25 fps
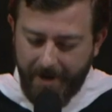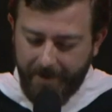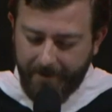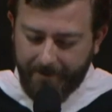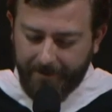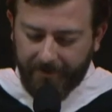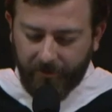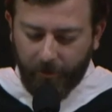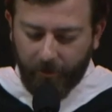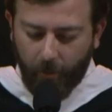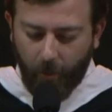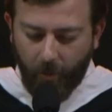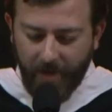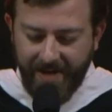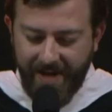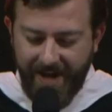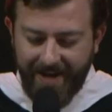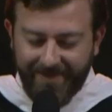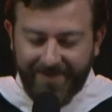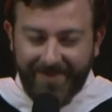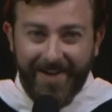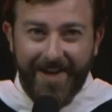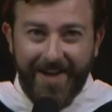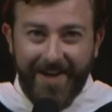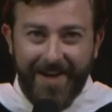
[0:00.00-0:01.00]
of
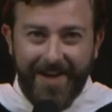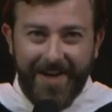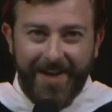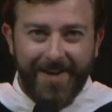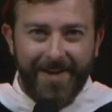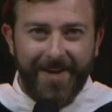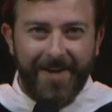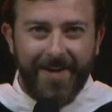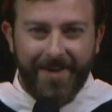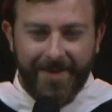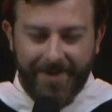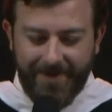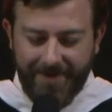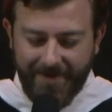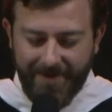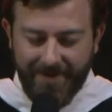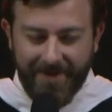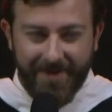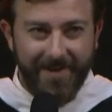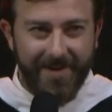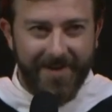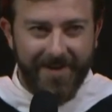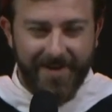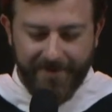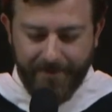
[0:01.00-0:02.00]
2018,
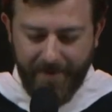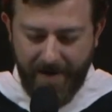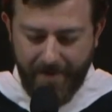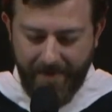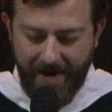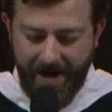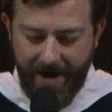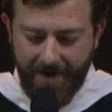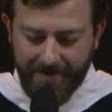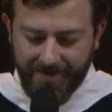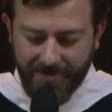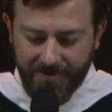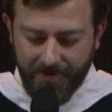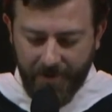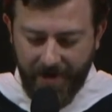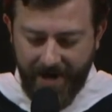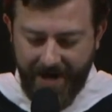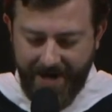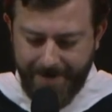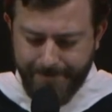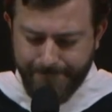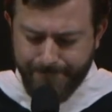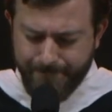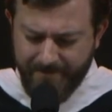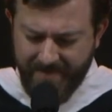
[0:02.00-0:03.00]
if my math is
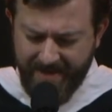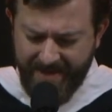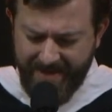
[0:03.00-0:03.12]
right,